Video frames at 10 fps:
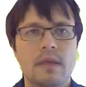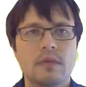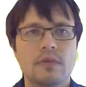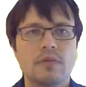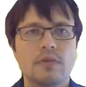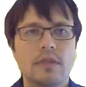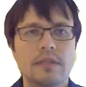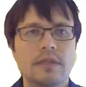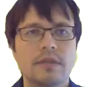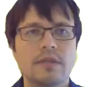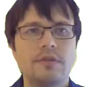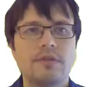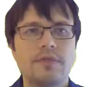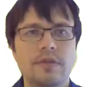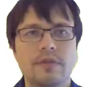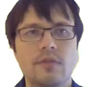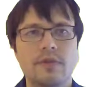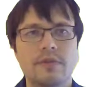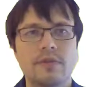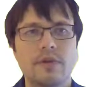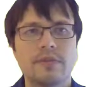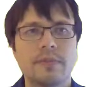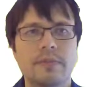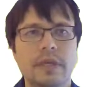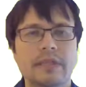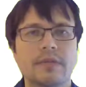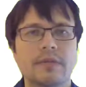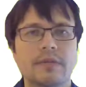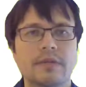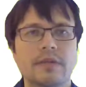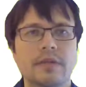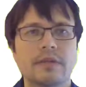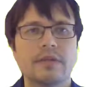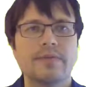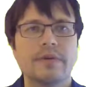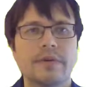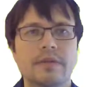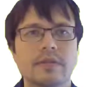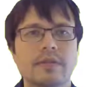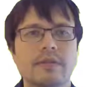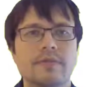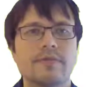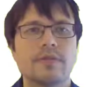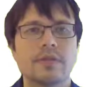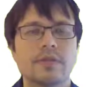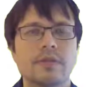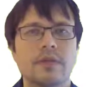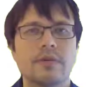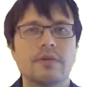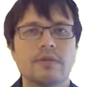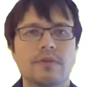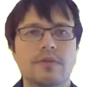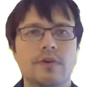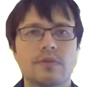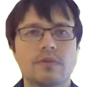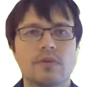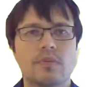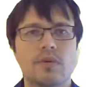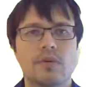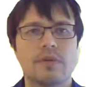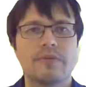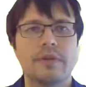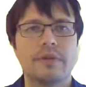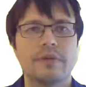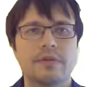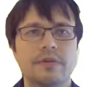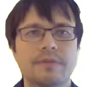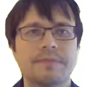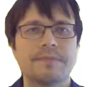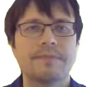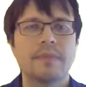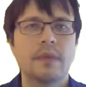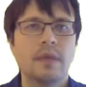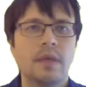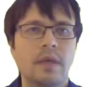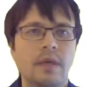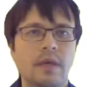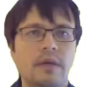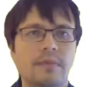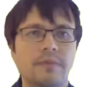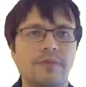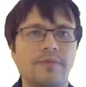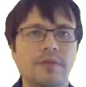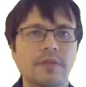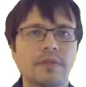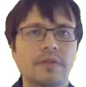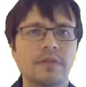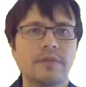So let us continue with an overview of the practical resilience variants for the scenarios of host or broker failures. The first